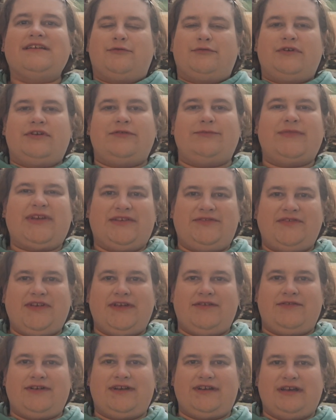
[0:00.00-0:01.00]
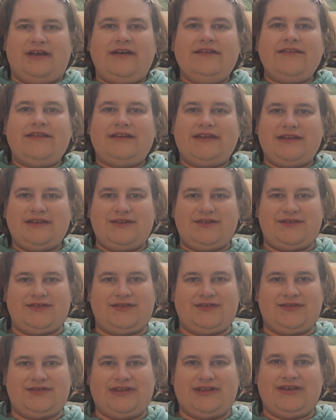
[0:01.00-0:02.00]
One of my favorite holidays
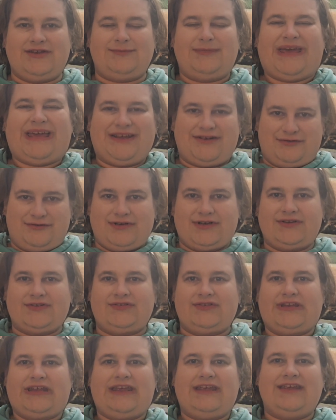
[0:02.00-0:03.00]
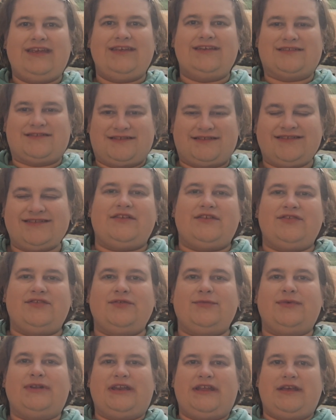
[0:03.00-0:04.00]
is St. Patrick's Day. And there's
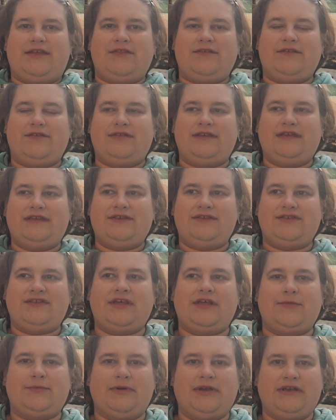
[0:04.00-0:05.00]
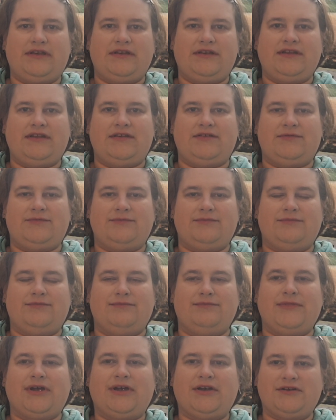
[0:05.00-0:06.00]
so many other things celebrated in
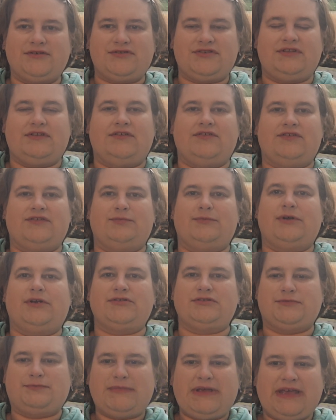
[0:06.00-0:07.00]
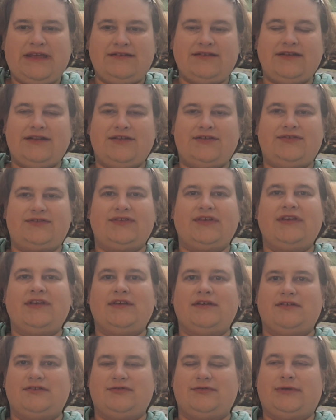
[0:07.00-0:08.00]
March. There's March Madness,
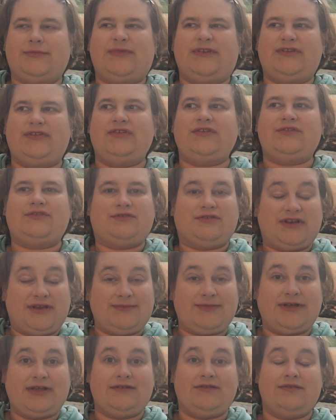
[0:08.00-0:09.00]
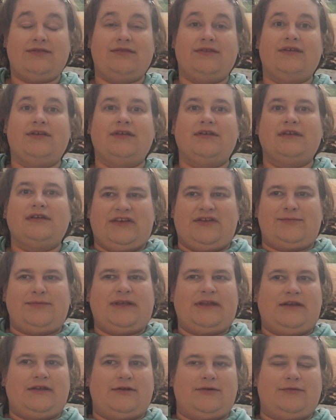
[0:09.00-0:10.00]
there's Women's History Month. And
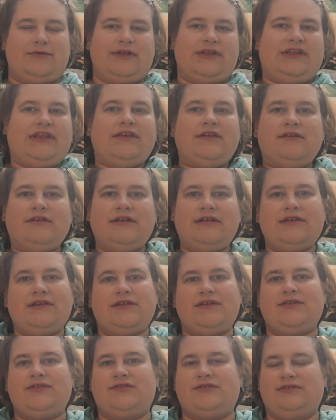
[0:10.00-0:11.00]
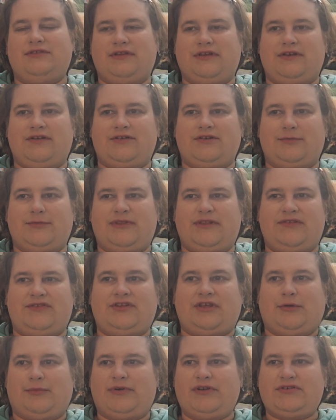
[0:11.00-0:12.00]
depending on what year it is, there could be the
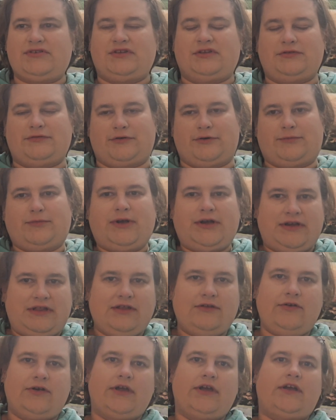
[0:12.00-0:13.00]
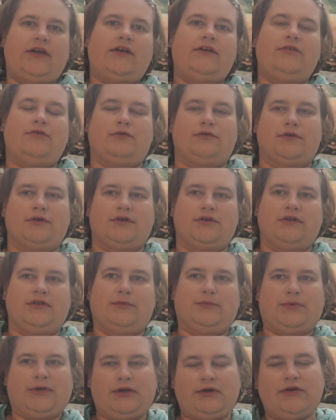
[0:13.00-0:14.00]
celebrations for Mardi Gras or
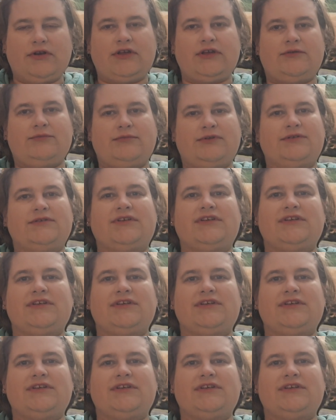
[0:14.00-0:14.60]
Purim.